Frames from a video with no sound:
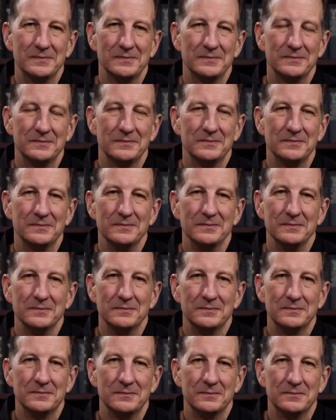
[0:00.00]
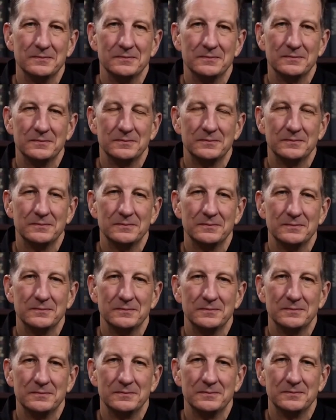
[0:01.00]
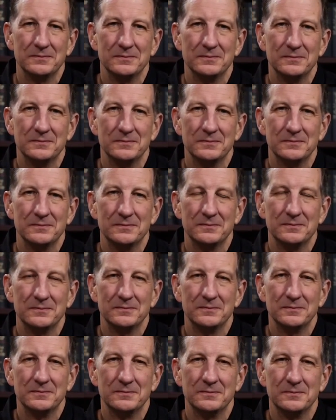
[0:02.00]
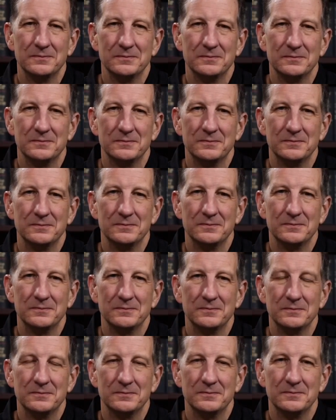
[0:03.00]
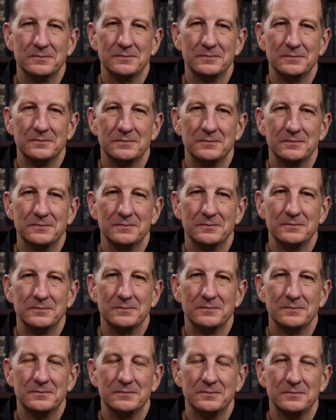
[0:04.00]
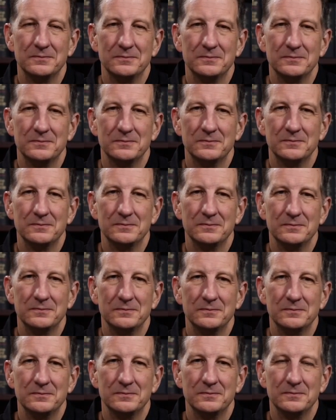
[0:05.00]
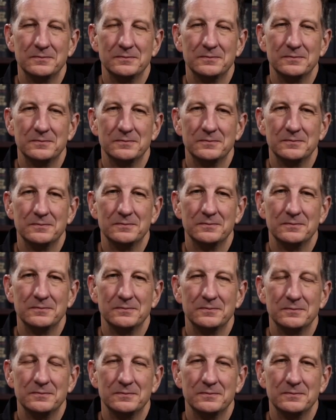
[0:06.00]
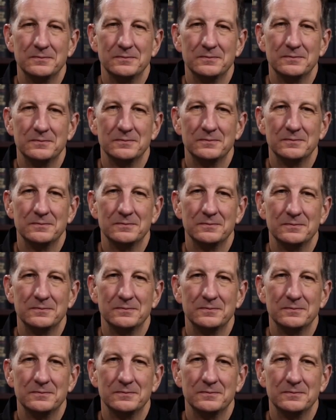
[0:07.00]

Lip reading: No words are spoken by the person on screen.